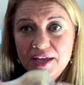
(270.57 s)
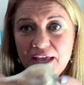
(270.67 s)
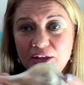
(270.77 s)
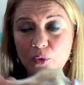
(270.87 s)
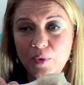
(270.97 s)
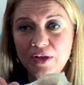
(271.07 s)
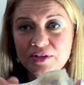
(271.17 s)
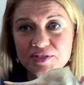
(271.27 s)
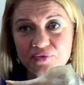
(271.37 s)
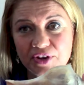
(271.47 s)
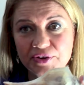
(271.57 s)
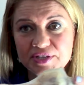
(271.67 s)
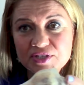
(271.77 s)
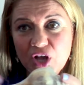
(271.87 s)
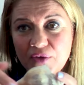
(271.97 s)
And a whelk is a very
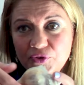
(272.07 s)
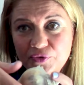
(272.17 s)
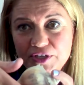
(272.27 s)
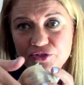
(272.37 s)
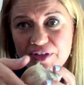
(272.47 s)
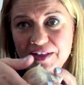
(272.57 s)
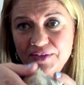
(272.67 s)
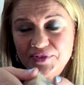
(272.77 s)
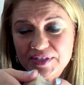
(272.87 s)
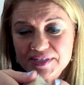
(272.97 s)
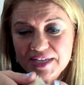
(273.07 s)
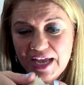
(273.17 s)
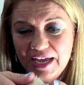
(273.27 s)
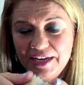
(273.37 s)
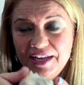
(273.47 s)
soft creature that lived
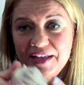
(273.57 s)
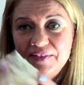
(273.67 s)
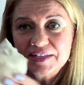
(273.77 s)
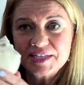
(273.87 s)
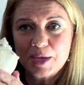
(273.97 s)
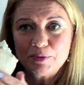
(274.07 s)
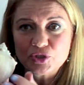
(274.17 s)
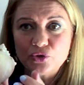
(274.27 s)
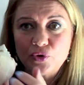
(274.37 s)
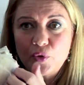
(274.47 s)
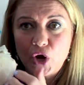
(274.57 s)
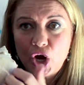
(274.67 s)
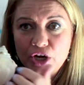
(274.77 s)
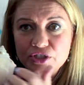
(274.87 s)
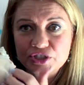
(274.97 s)
inside that's able to grow a
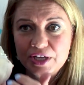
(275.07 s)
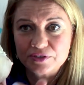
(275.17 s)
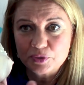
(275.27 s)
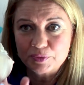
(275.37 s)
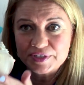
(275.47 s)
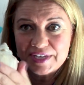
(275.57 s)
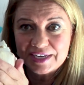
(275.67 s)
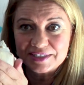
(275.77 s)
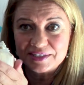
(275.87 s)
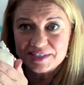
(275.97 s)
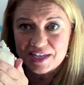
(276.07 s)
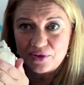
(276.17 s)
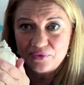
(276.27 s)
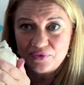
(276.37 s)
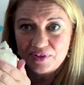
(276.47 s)
hard shell to protect
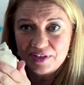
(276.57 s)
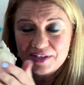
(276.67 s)
itself.